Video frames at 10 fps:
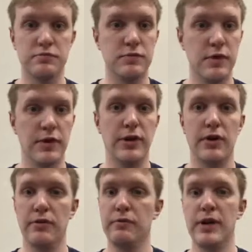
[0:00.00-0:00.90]

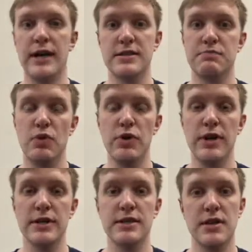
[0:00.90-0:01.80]
not as buoyant
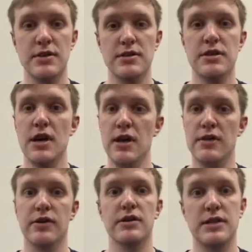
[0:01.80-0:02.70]
as others.
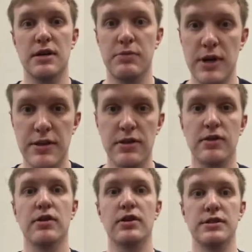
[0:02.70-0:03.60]
They're going to take a breath and they're
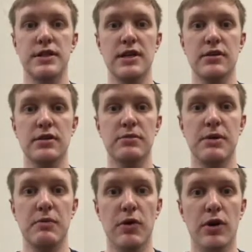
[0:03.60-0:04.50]
going to sink a little
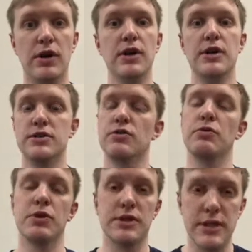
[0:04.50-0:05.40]
bit more. So we
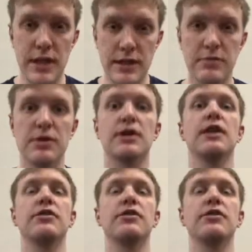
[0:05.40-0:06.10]
work to get them to get their